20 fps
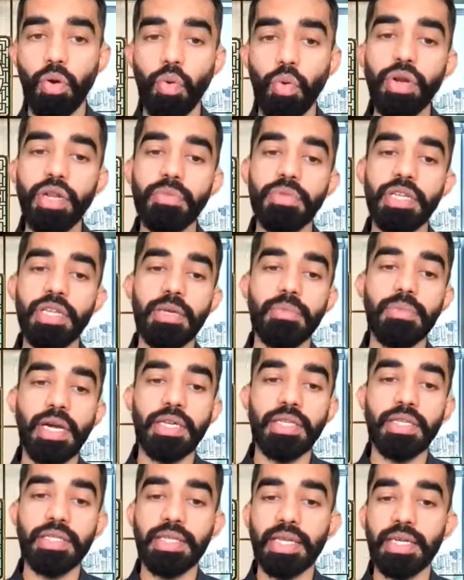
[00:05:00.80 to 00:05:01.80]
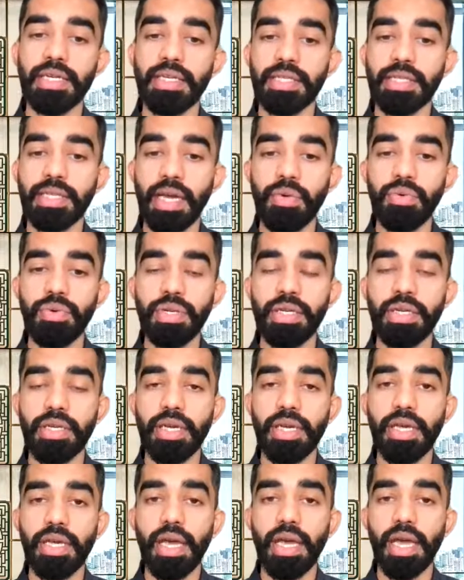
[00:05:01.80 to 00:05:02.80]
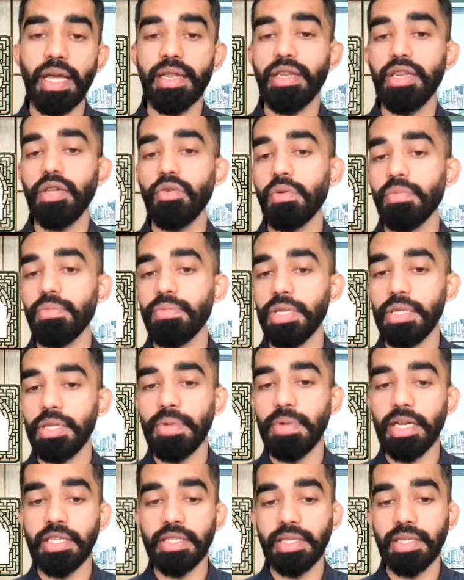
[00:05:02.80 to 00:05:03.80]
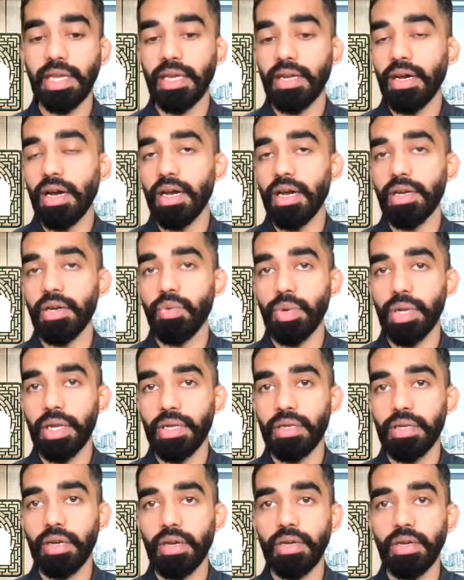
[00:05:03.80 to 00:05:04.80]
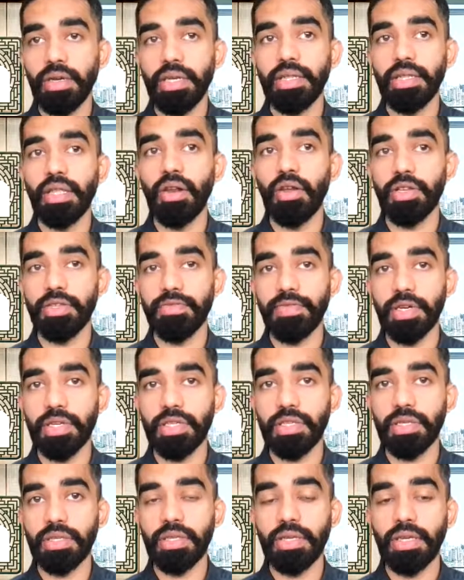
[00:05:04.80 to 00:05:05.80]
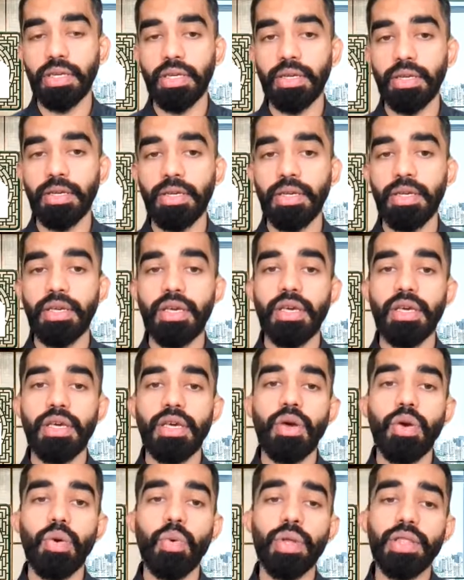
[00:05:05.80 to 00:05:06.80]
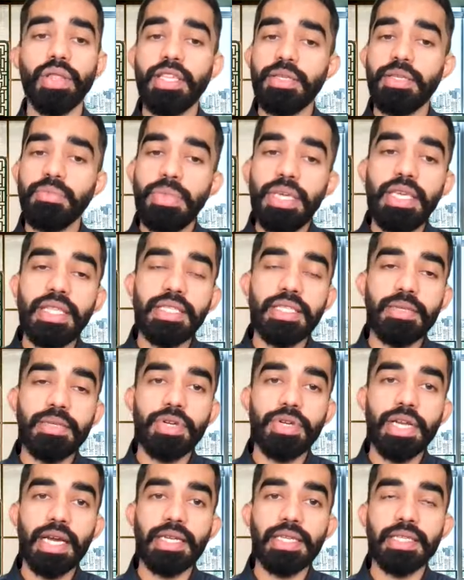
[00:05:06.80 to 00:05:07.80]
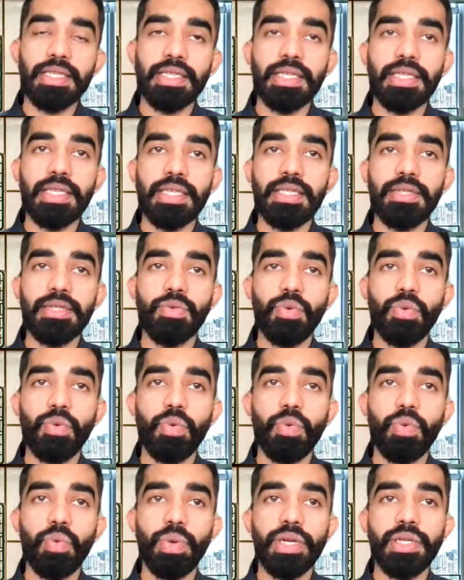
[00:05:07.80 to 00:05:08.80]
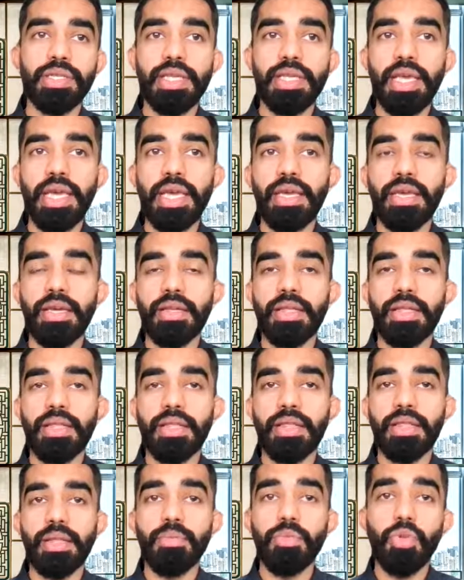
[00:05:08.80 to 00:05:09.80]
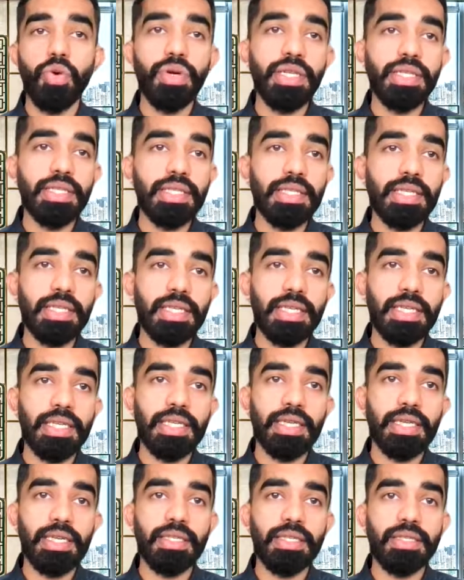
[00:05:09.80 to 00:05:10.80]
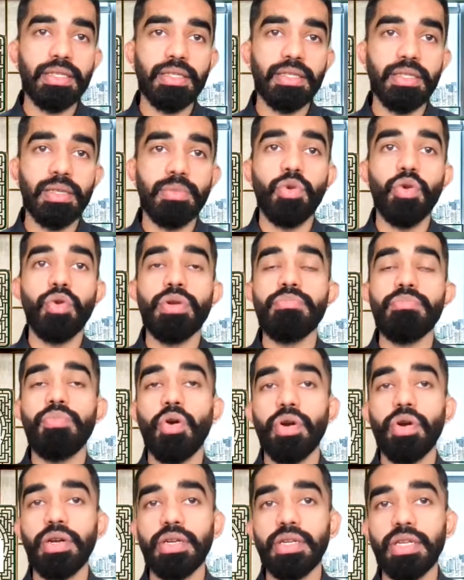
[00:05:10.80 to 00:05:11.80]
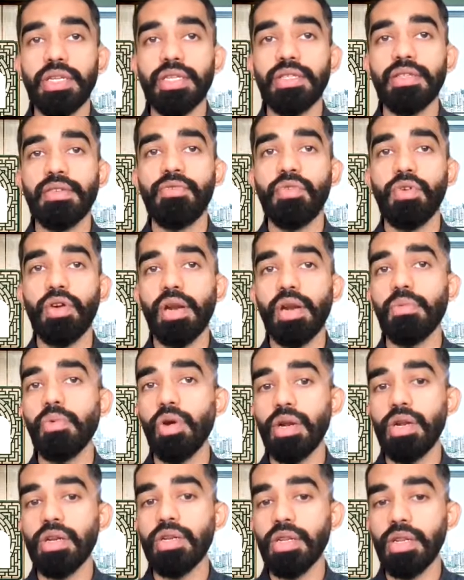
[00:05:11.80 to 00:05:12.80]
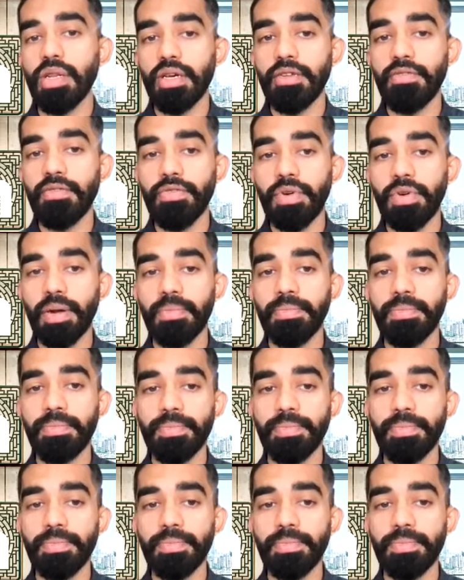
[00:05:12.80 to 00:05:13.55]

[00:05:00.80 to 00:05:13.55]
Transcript: older mini batches get discounted and newer mini batches get a higher weight in the loss function. What this means in practice is we're saying the more recent the data is, the more important it is for our model to learn from.